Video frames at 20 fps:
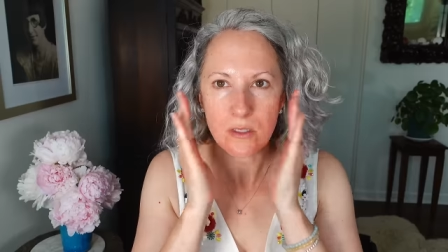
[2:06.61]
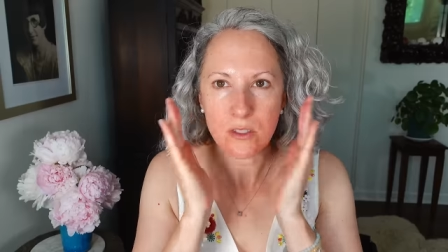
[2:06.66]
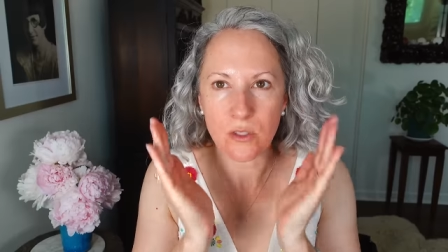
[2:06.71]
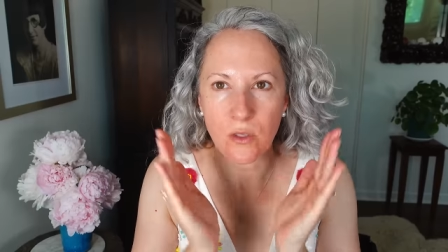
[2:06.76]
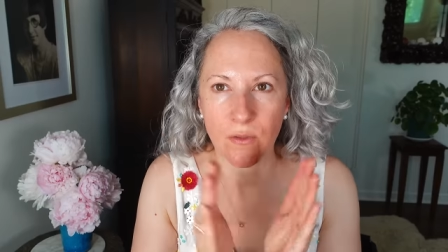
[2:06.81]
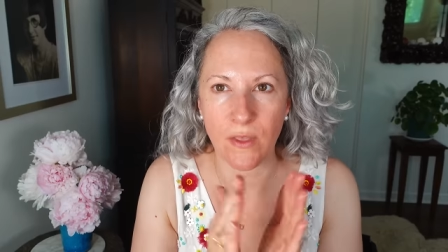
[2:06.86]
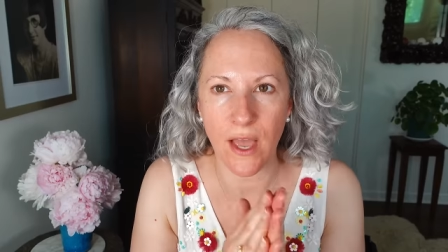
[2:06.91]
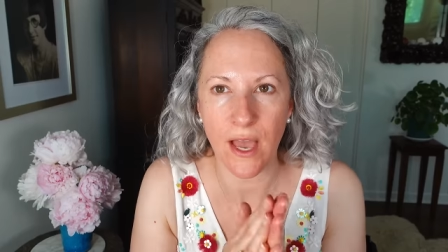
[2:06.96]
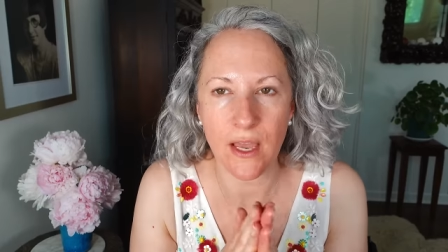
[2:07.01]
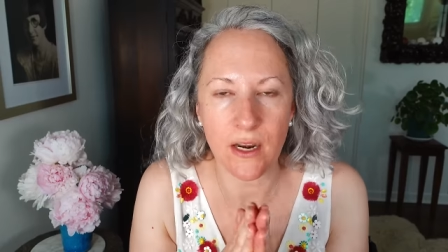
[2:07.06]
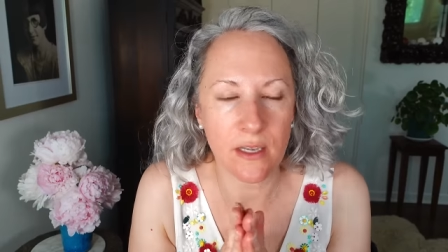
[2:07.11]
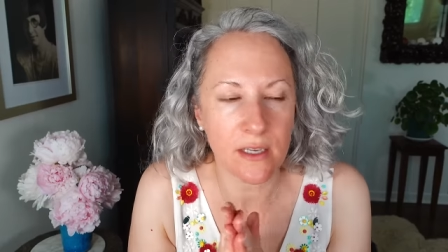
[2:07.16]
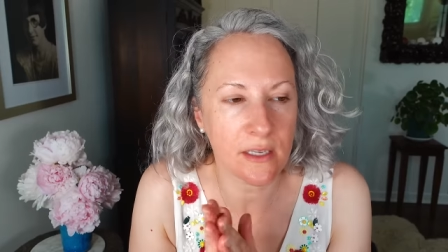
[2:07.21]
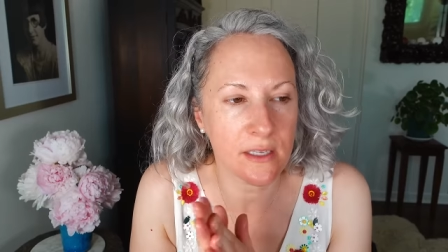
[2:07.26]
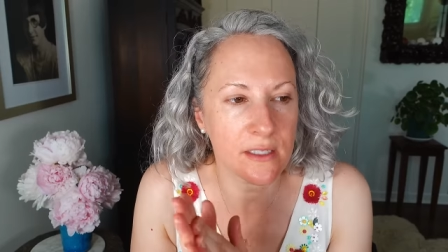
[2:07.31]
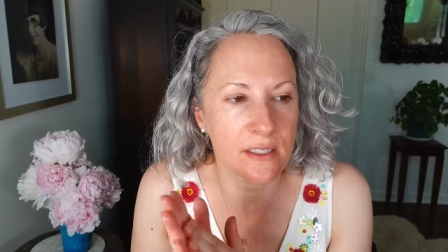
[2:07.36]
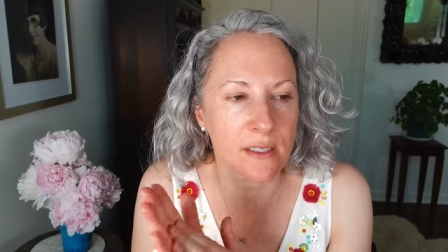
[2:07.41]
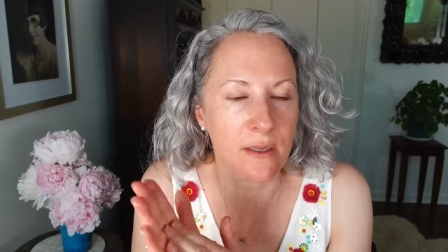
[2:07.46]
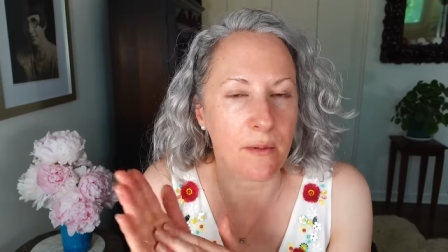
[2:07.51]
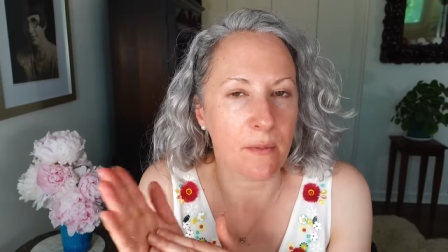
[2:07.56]
So that
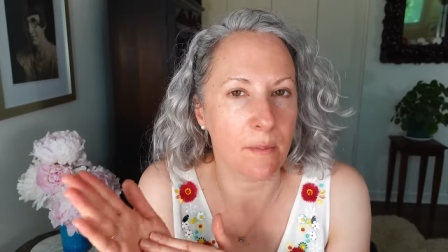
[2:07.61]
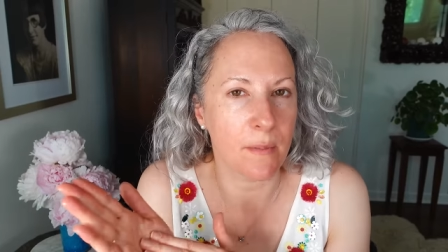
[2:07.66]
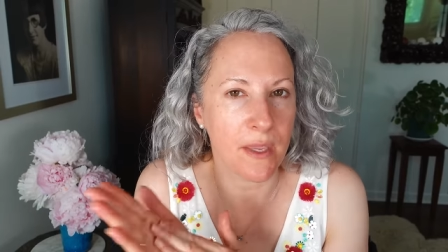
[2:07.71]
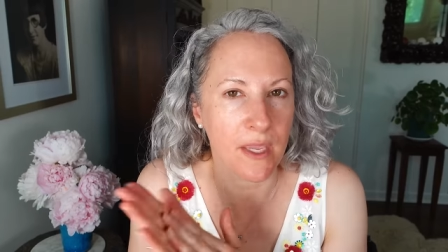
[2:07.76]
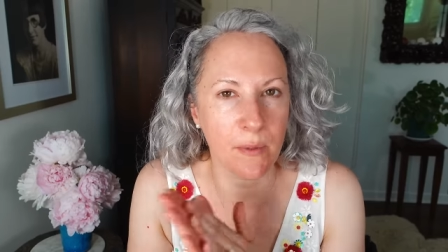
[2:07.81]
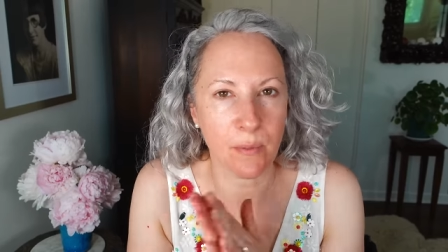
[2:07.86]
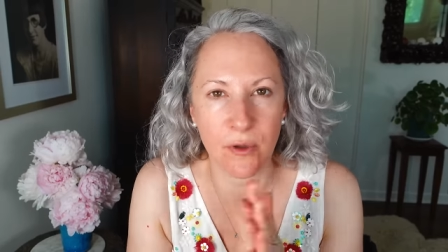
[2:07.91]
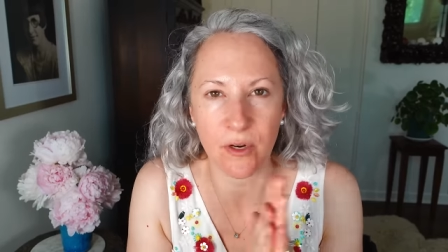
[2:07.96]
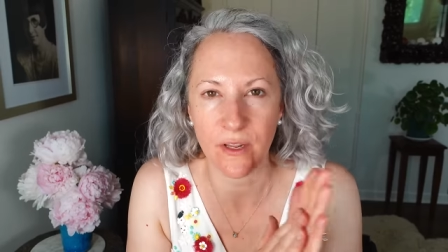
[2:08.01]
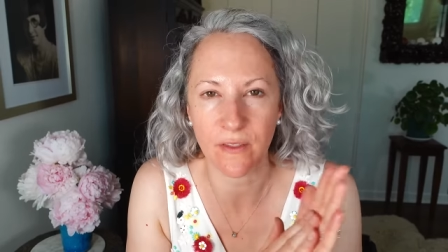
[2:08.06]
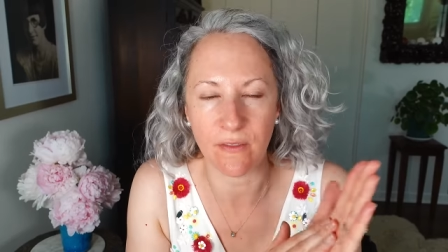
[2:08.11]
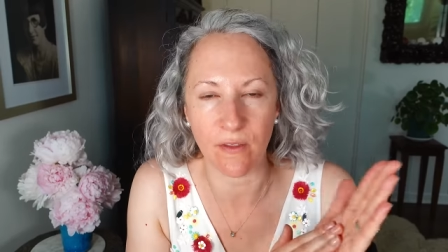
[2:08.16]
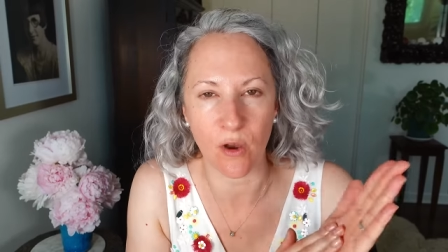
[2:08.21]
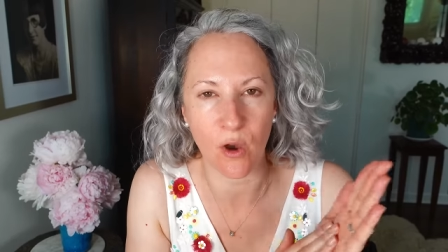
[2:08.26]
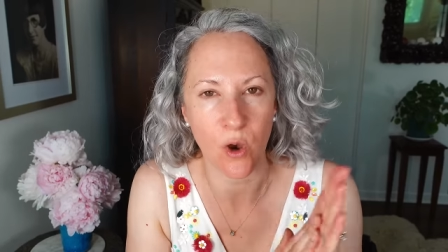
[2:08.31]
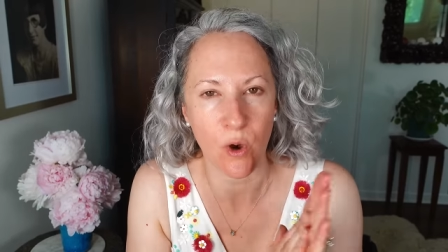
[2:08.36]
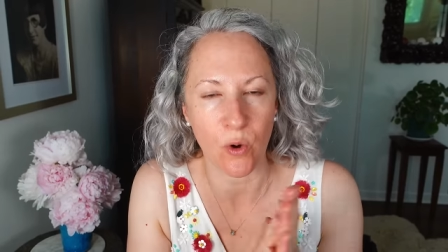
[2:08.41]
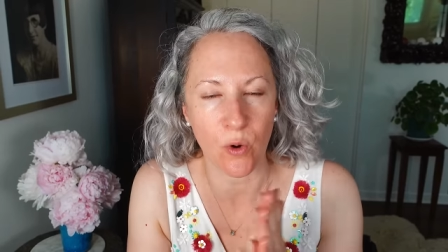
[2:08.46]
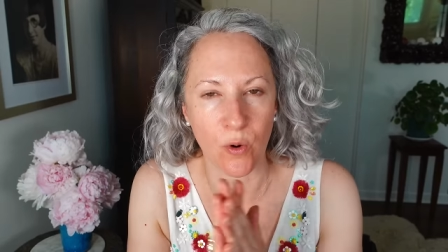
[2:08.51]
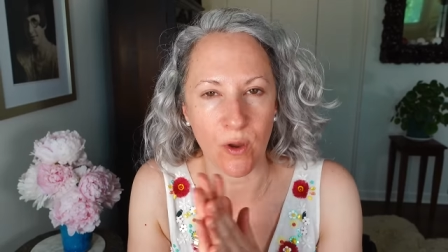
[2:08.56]
is me putting the
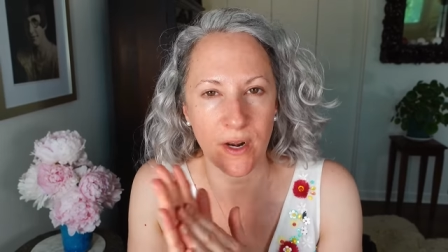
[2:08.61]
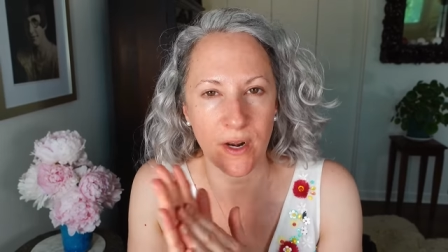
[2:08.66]
Au